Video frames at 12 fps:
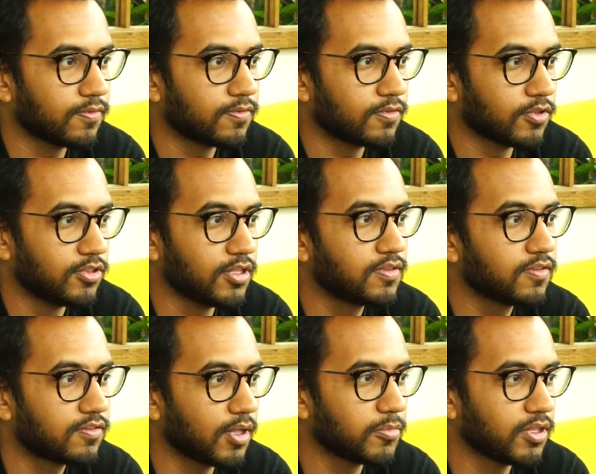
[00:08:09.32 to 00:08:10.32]
So
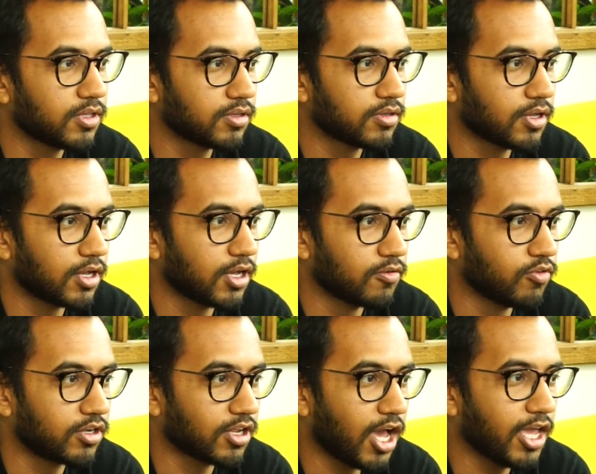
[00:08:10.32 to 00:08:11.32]
this is something
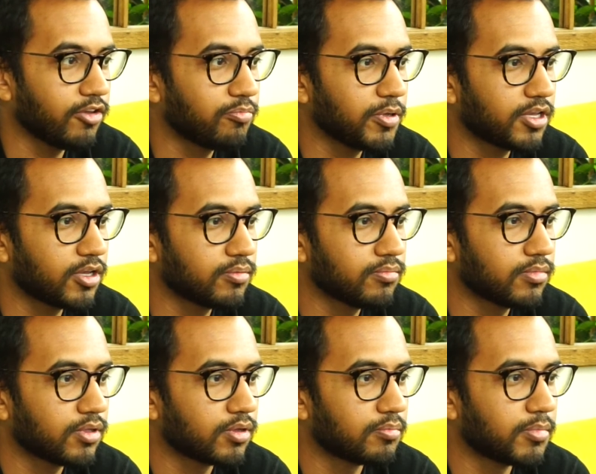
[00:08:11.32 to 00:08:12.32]
that I have
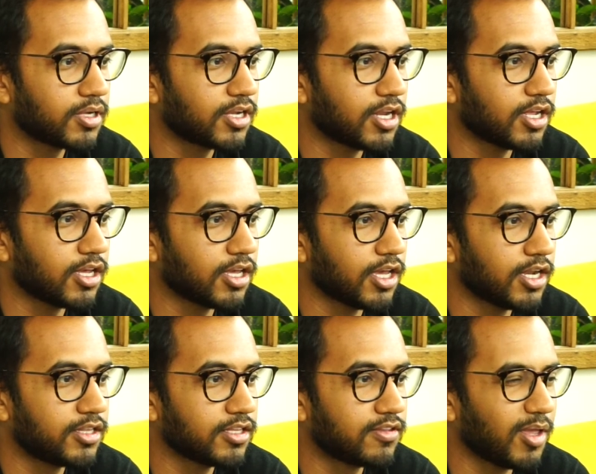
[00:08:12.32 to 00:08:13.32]
become, but
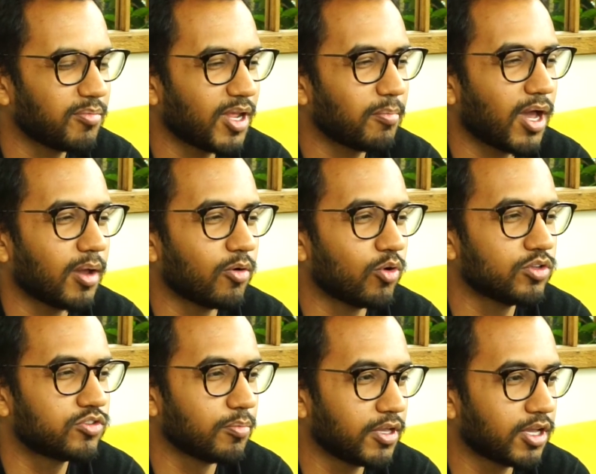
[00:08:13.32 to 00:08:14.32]
at the same time I
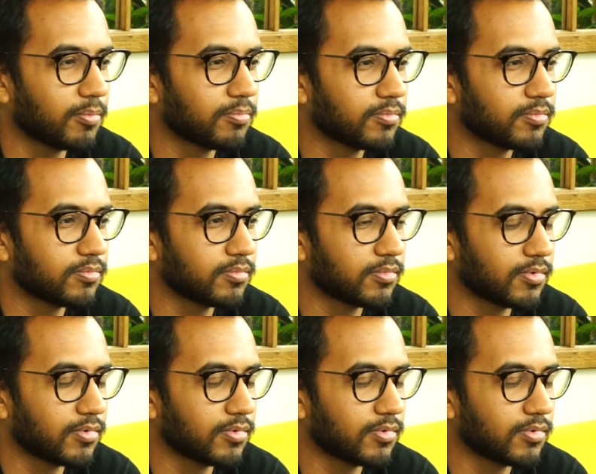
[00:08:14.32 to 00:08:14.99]
also become,